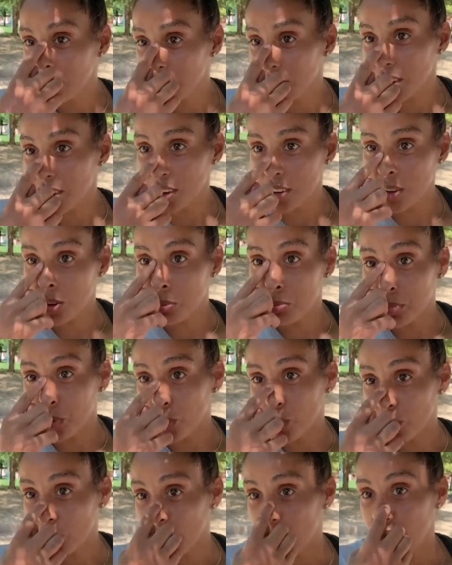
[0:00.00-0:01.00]
take your
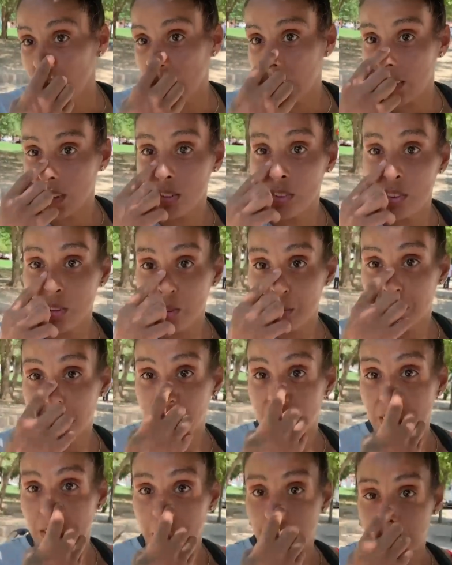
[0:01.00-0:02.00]
bone, like, you know,
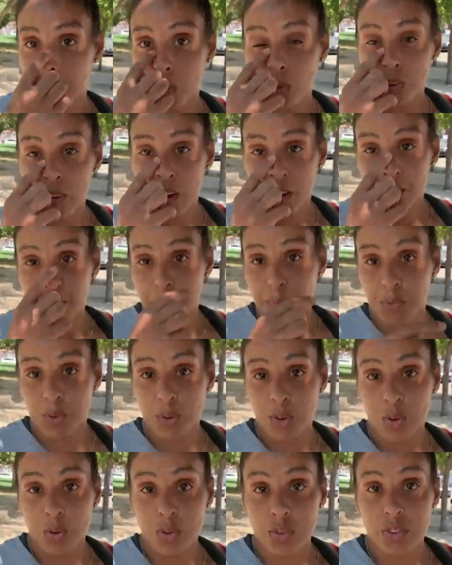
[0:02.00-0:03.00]
take your bone out from your
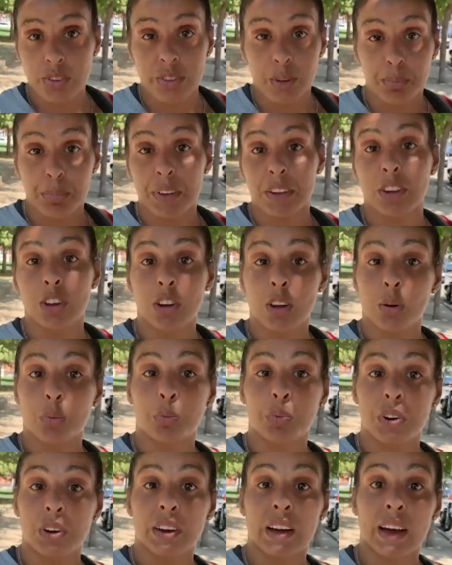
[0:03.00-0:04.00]
nose, mm-hmm. depending on
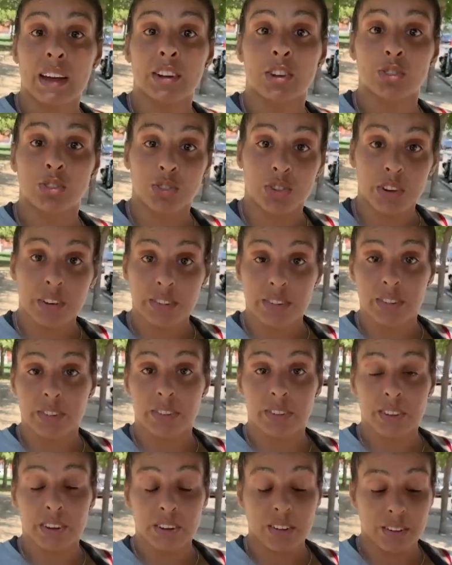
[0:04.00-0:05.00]
what kind of drugs is
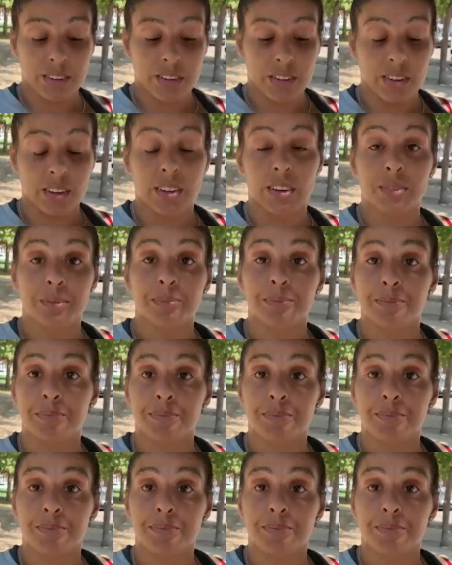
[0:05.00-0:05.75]
in it. Yeah.